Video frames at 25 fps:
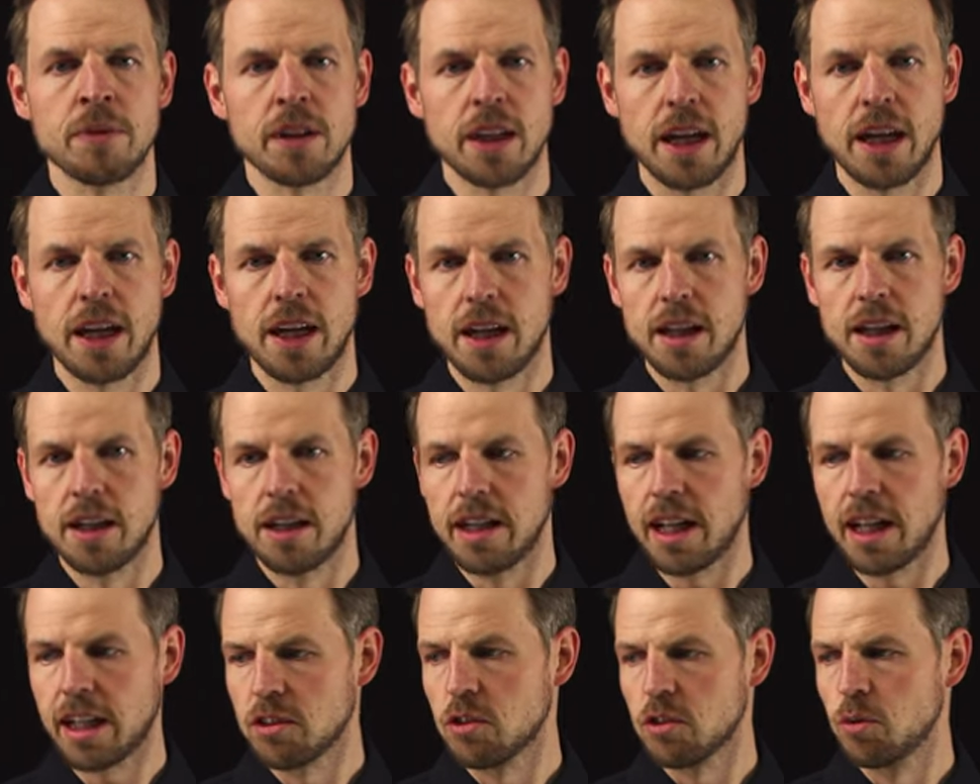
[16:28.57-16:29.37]
And
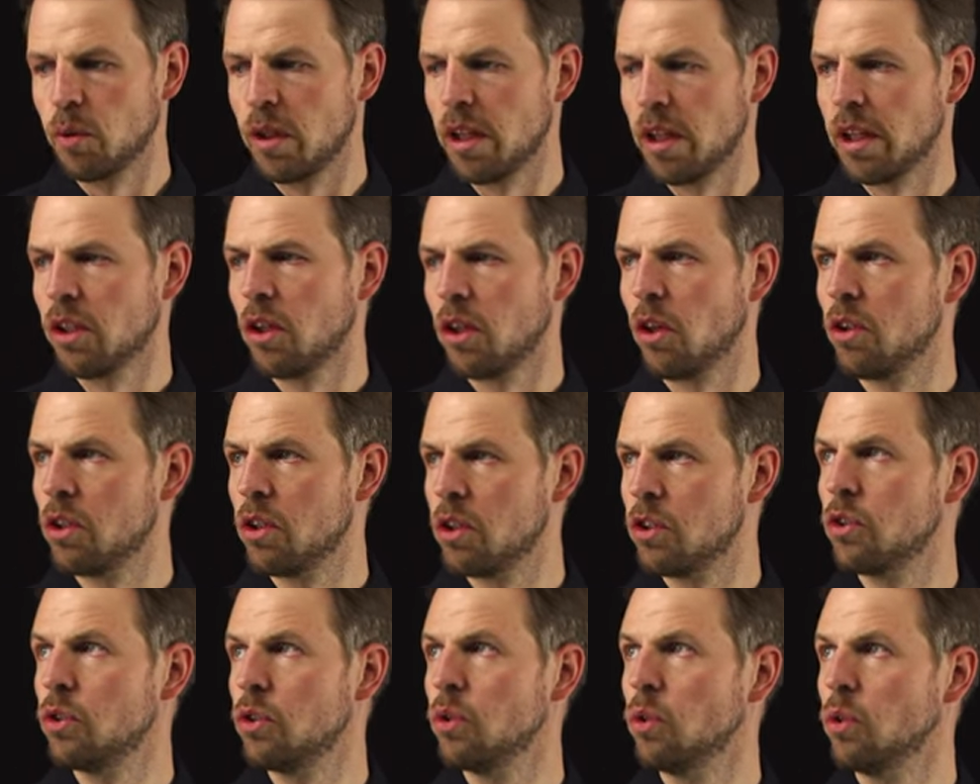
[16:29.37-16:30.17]
next we are going
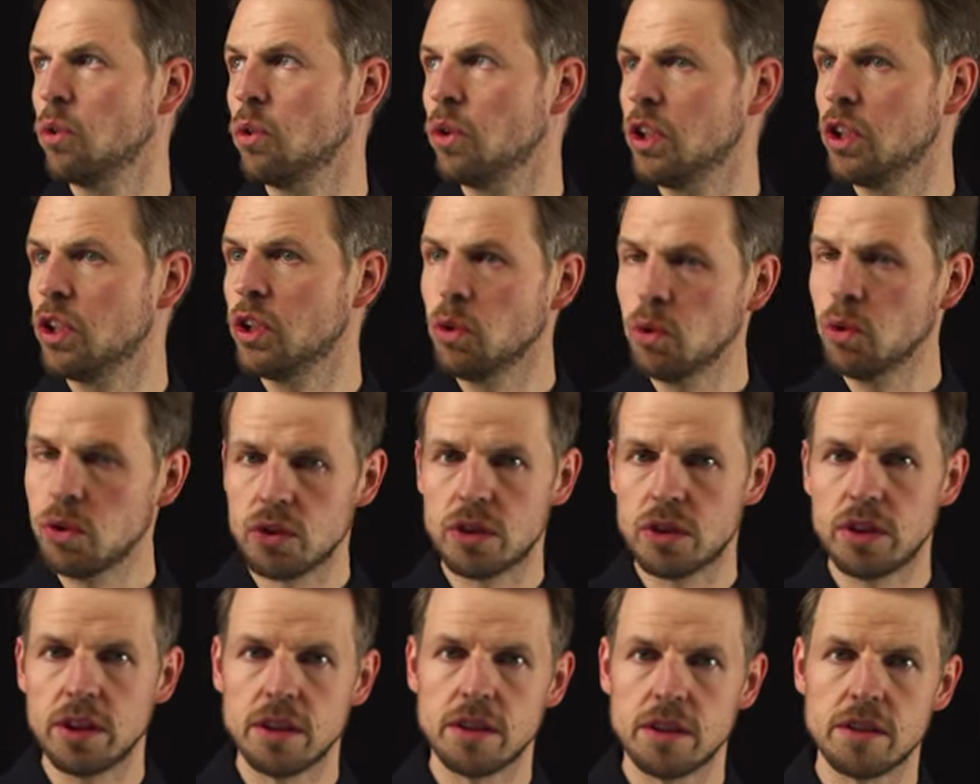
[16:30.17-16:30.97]
to use
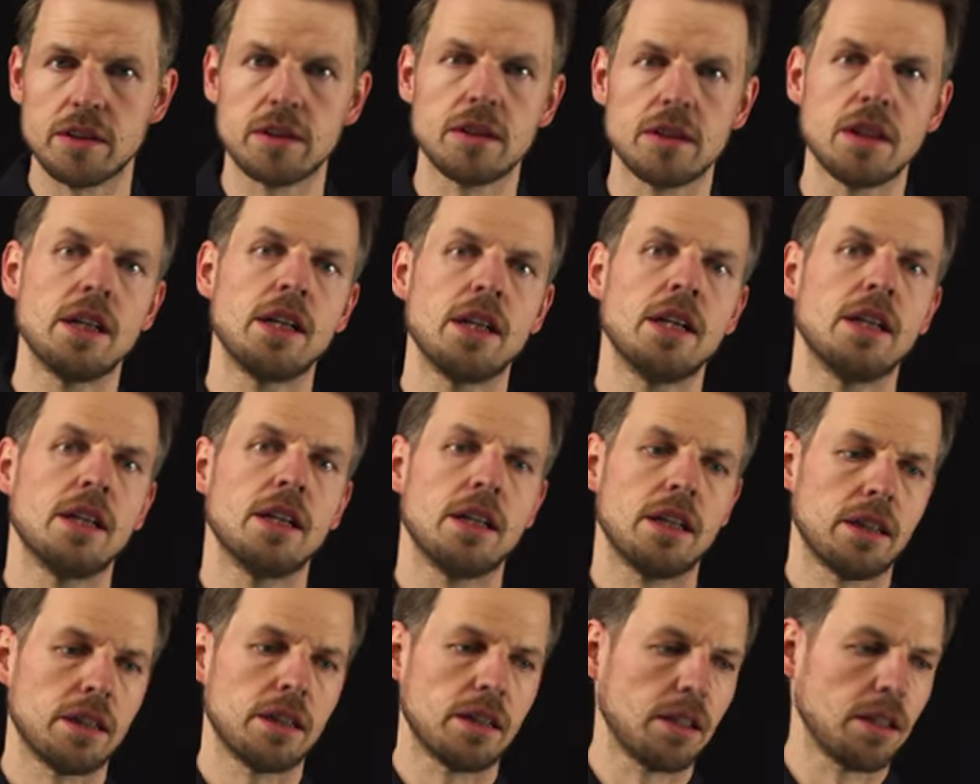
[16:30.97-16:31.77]
this
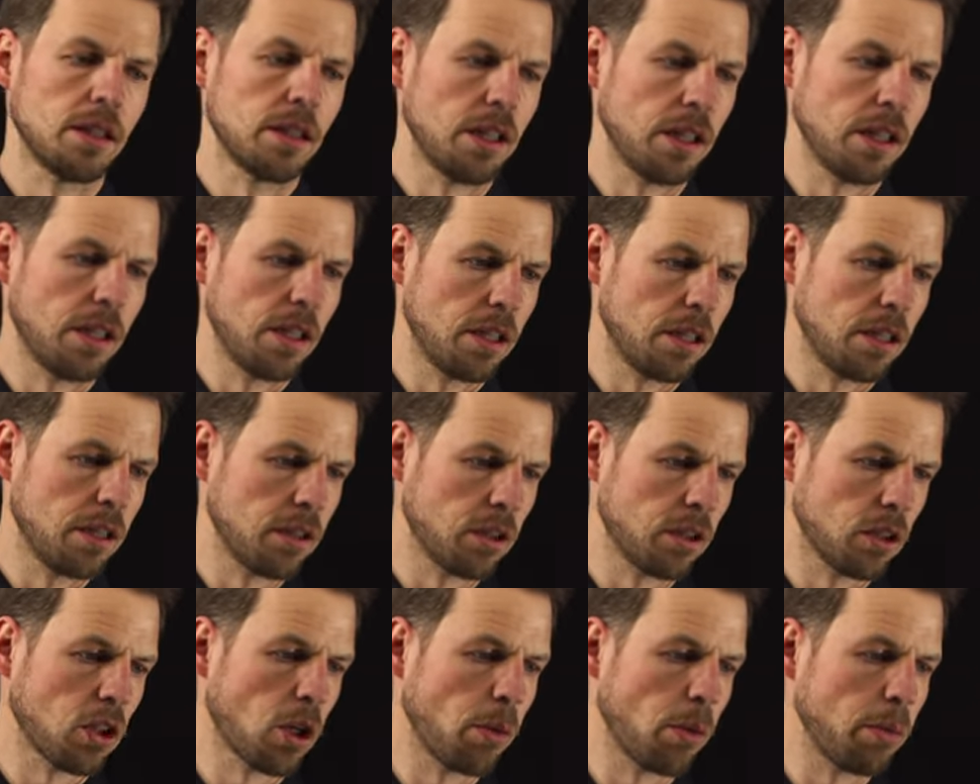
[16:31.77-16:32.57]
in
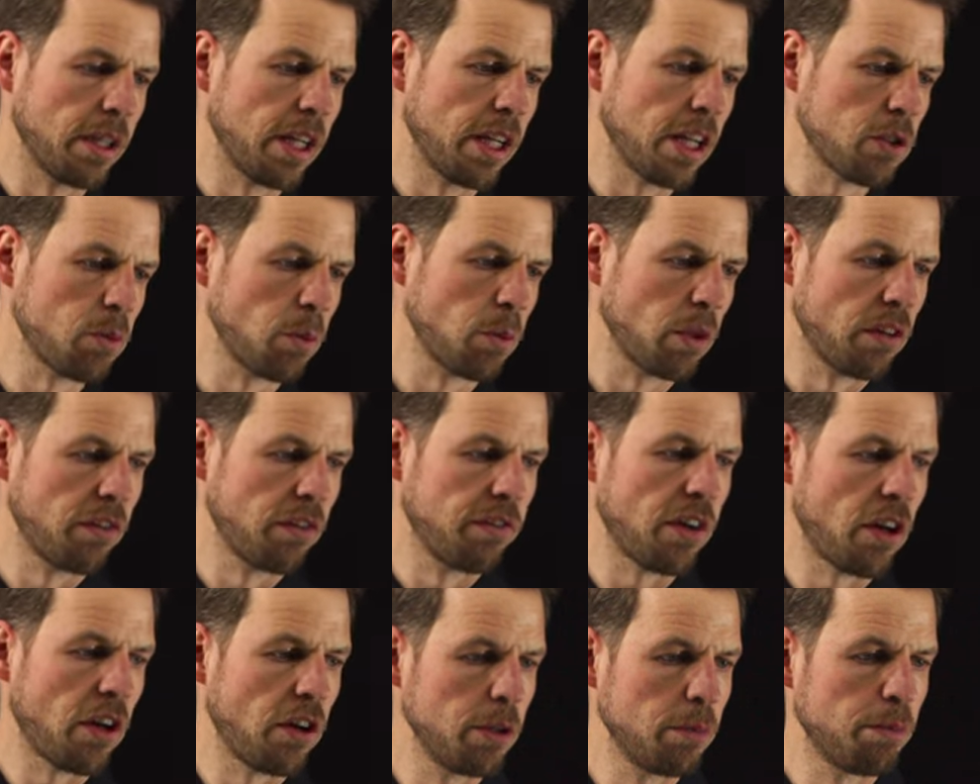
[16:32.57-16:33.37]
combination with a
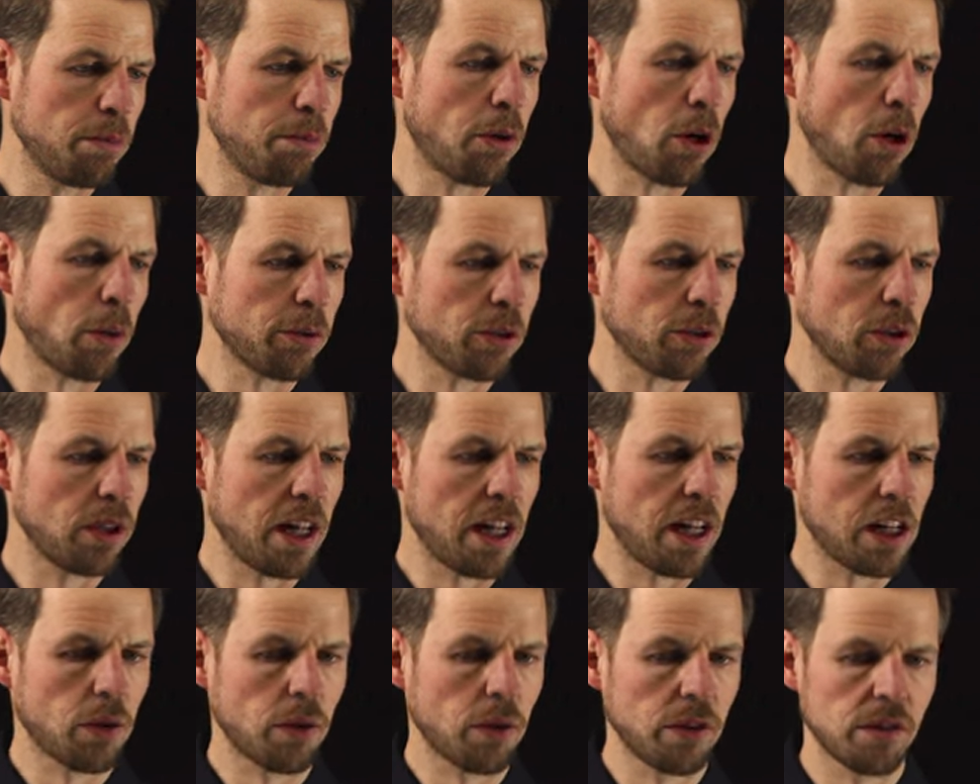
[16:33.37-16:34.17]
very popular
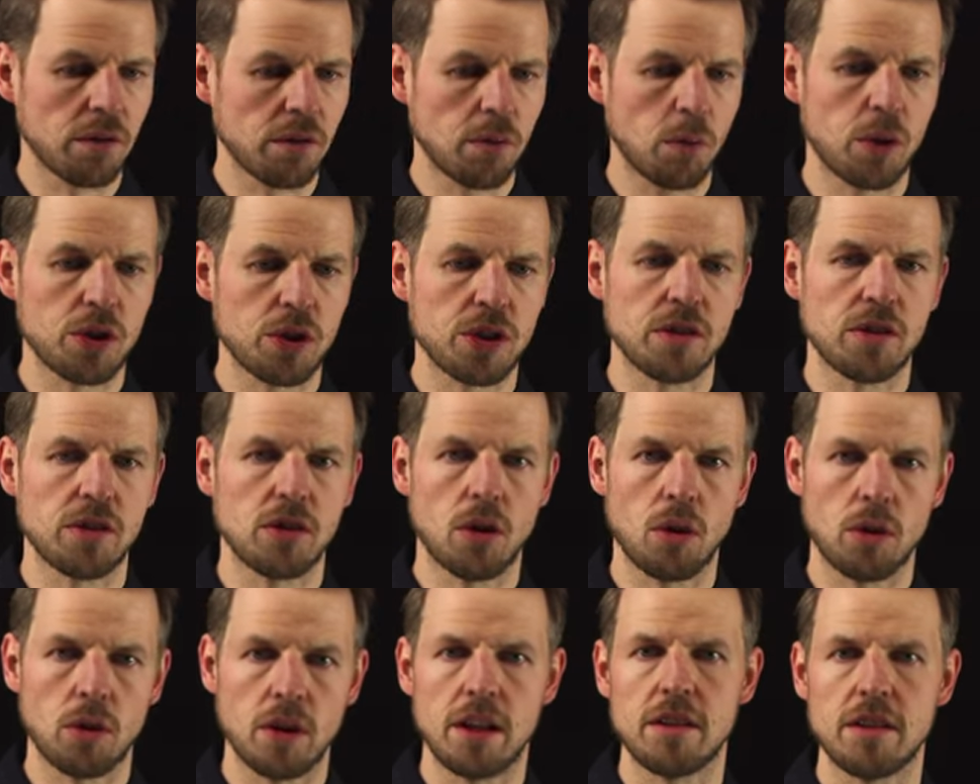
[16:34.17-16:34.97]
algorithm, which is
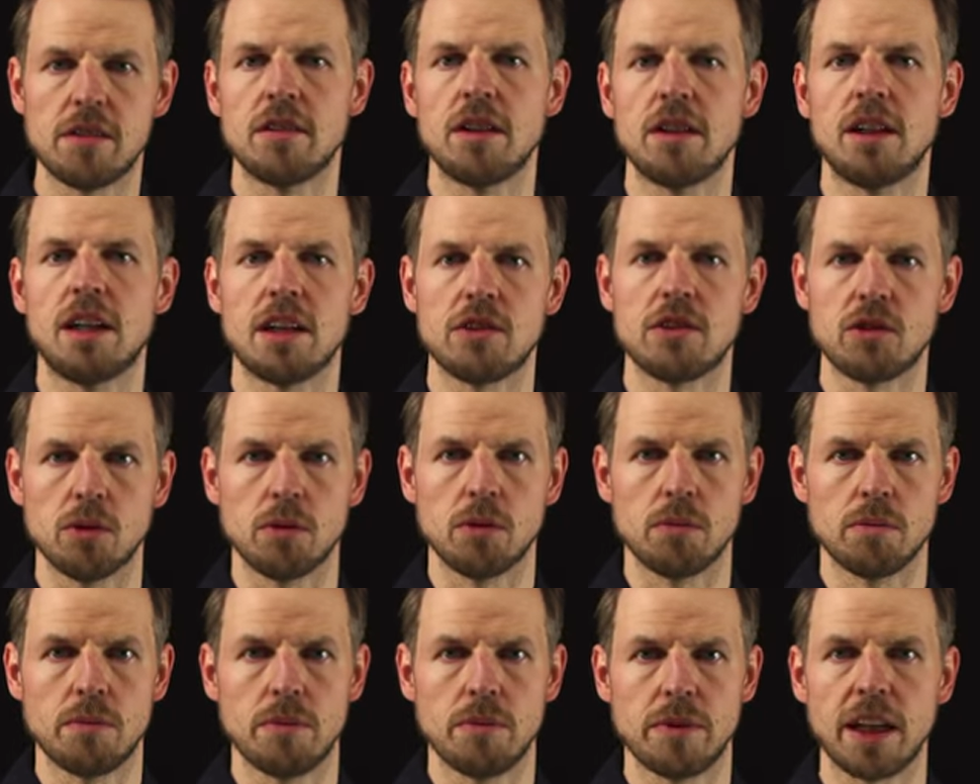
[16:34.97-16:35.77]
known as the lasso.
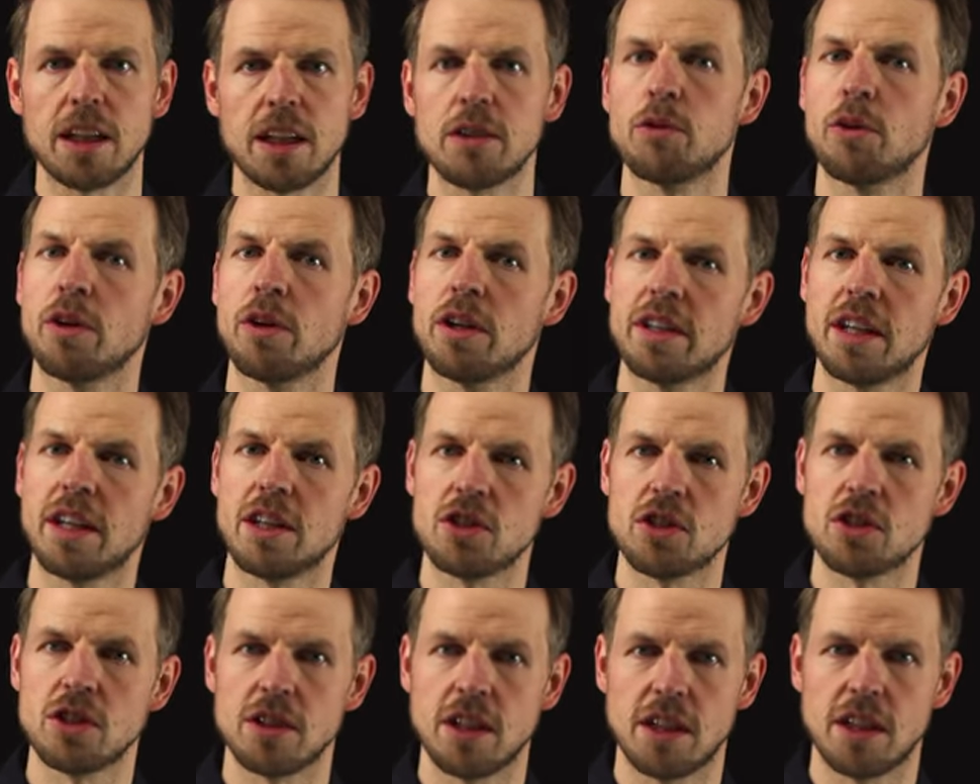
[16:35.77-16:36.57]
Thanks for your
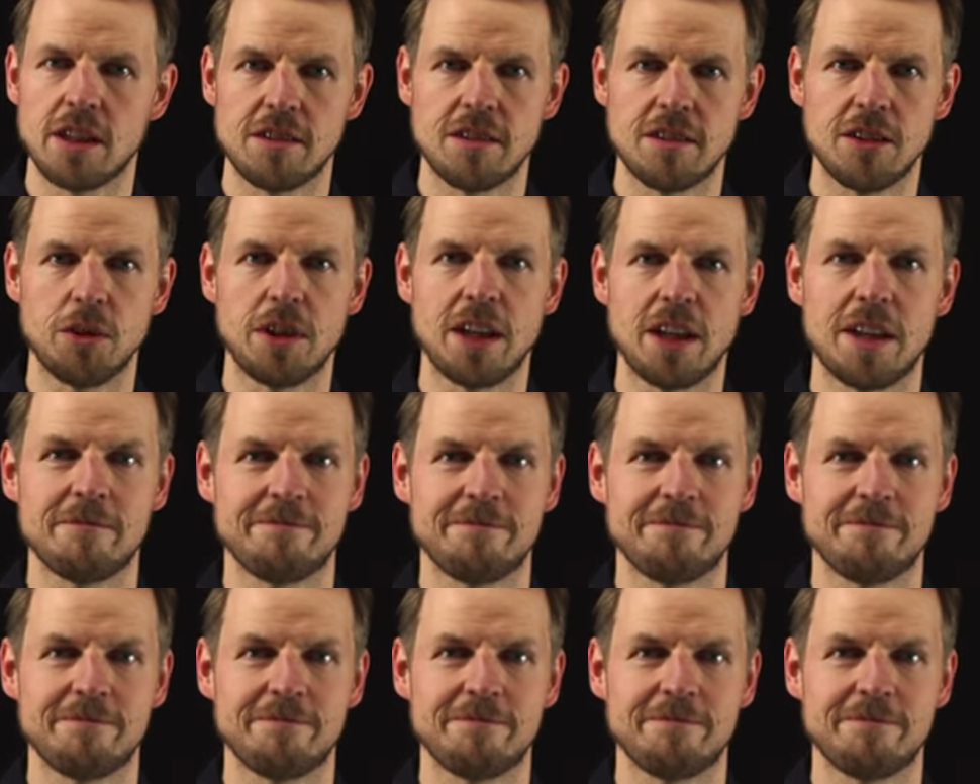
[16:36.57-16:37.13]
attention and see you then.